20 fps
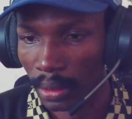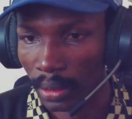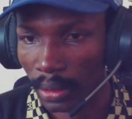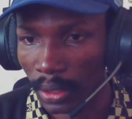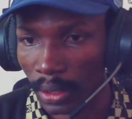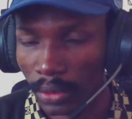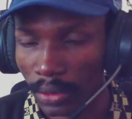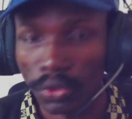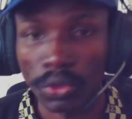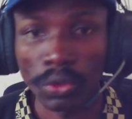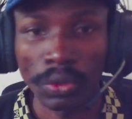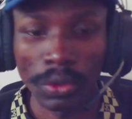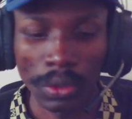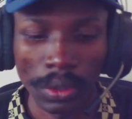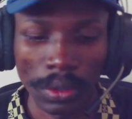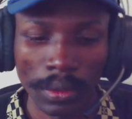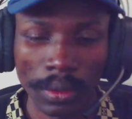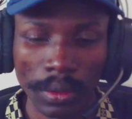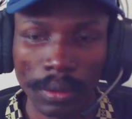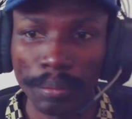So
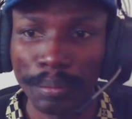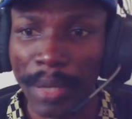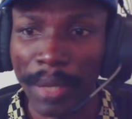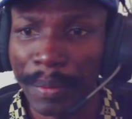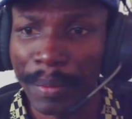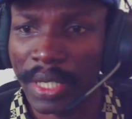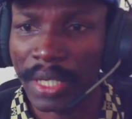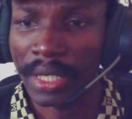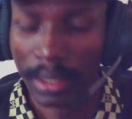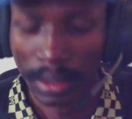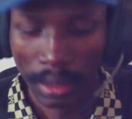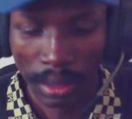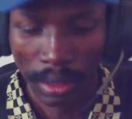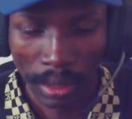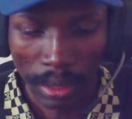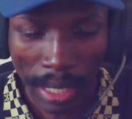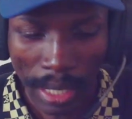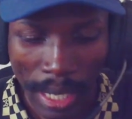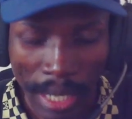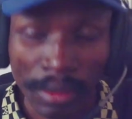maybe
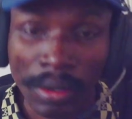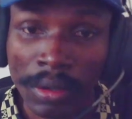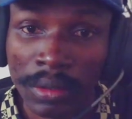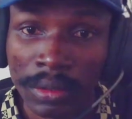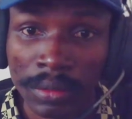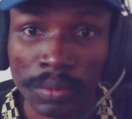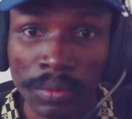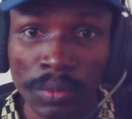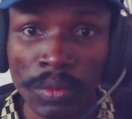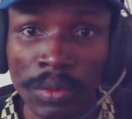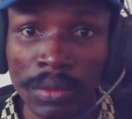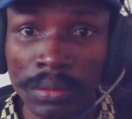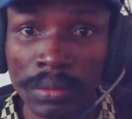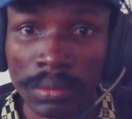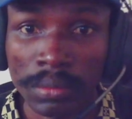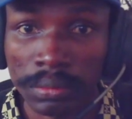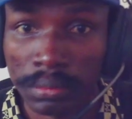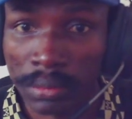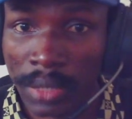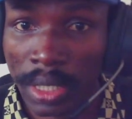along
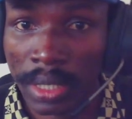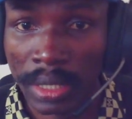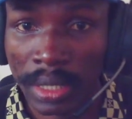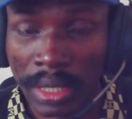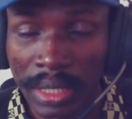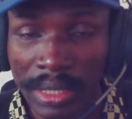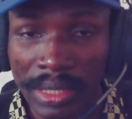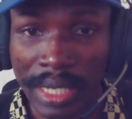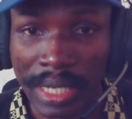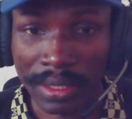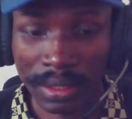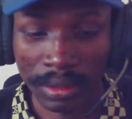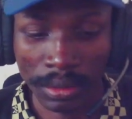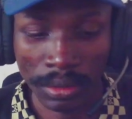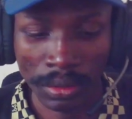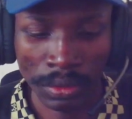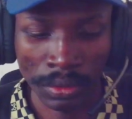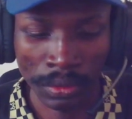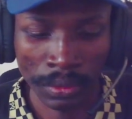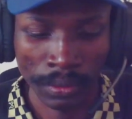the things that,
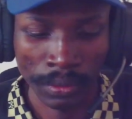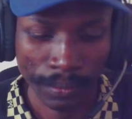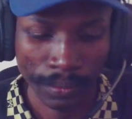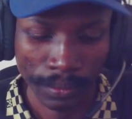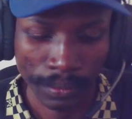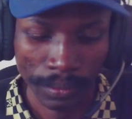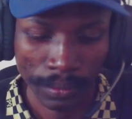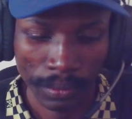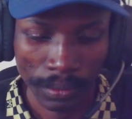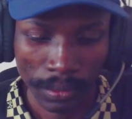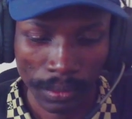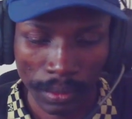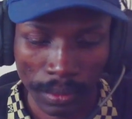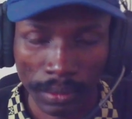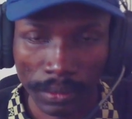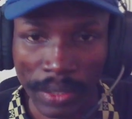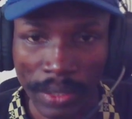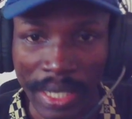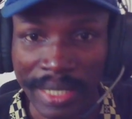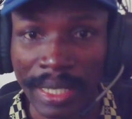
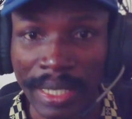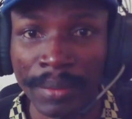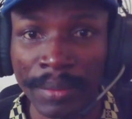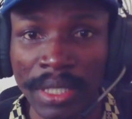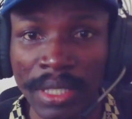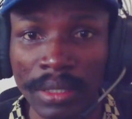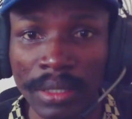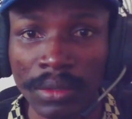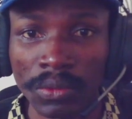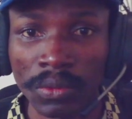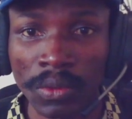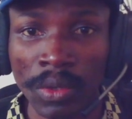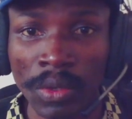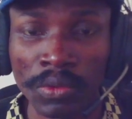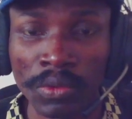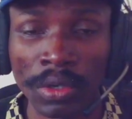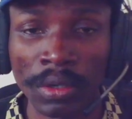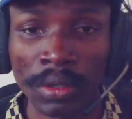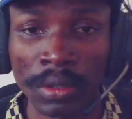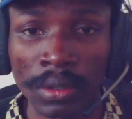that are being what we
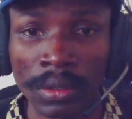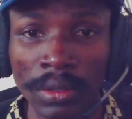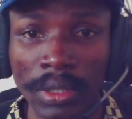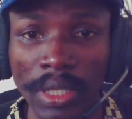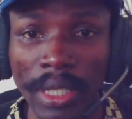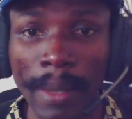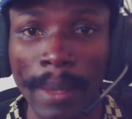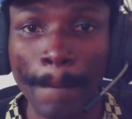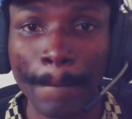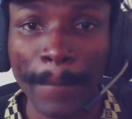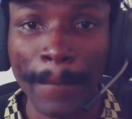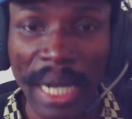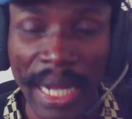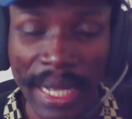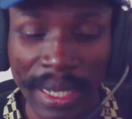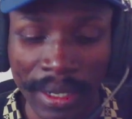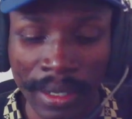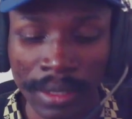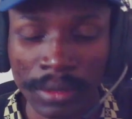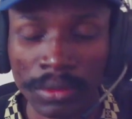call a
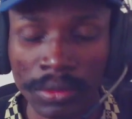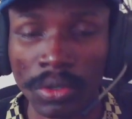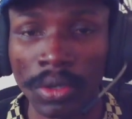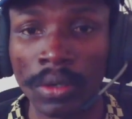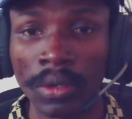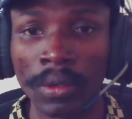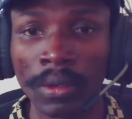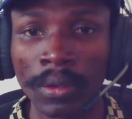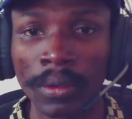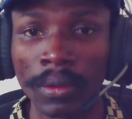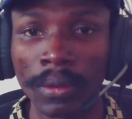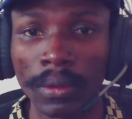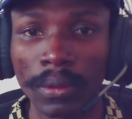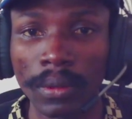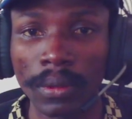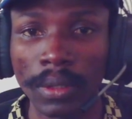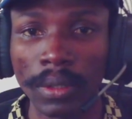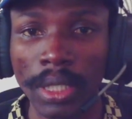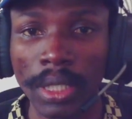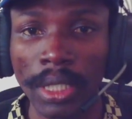buyout or
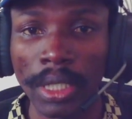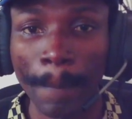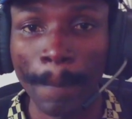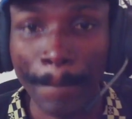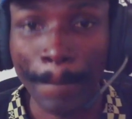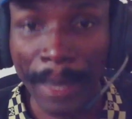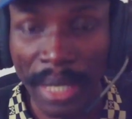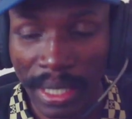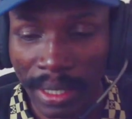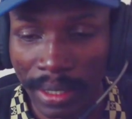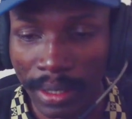a pay